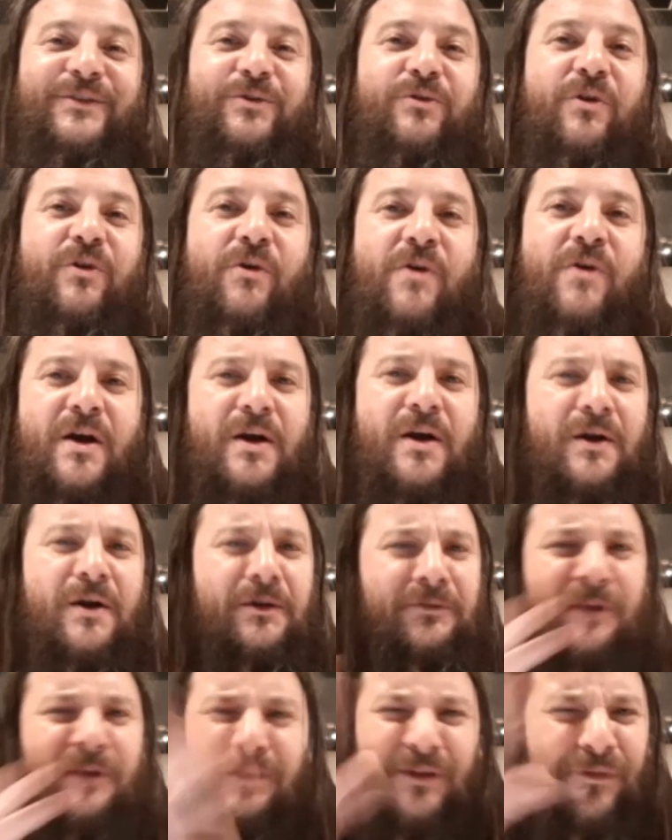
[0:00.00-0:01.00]
You know,
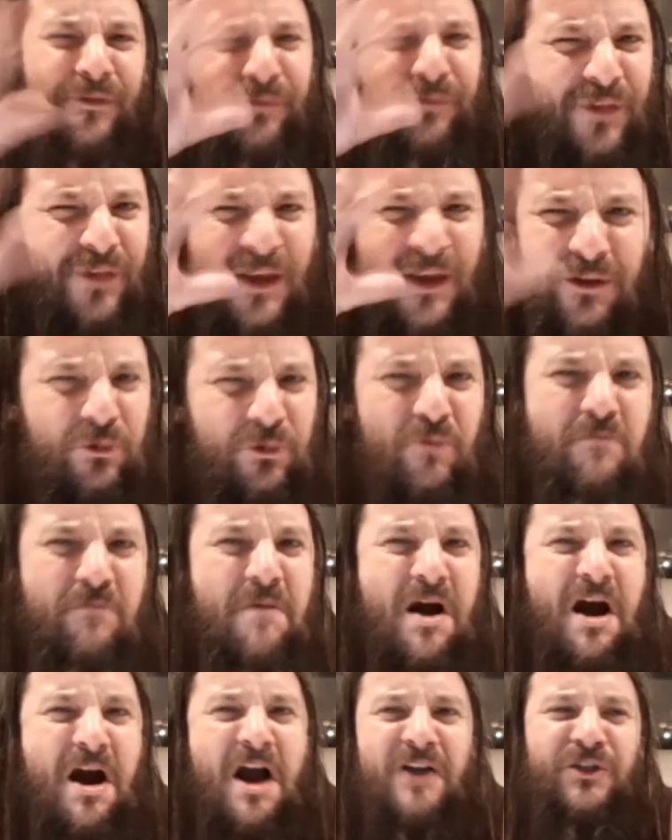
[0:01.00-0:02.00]
doesn't think too
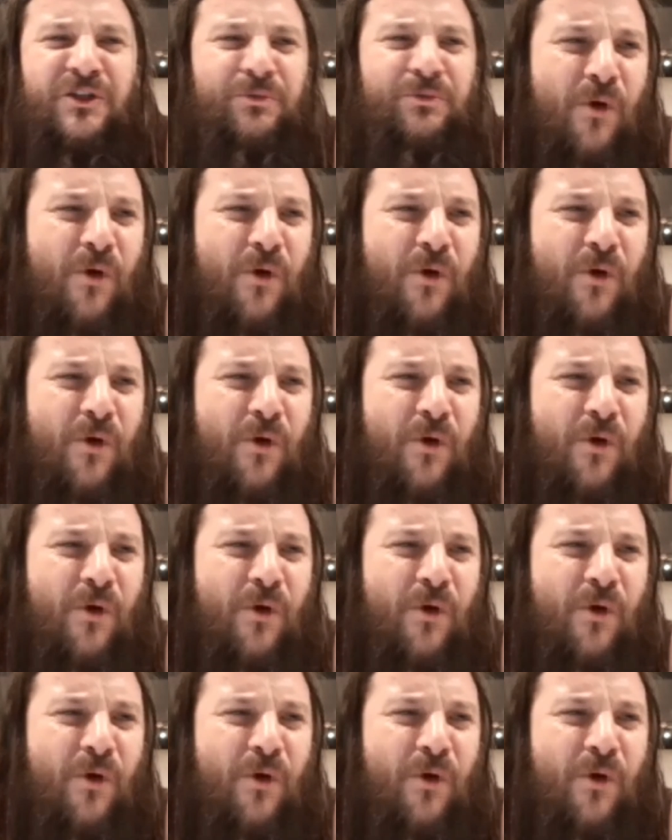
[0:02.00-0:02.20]
much,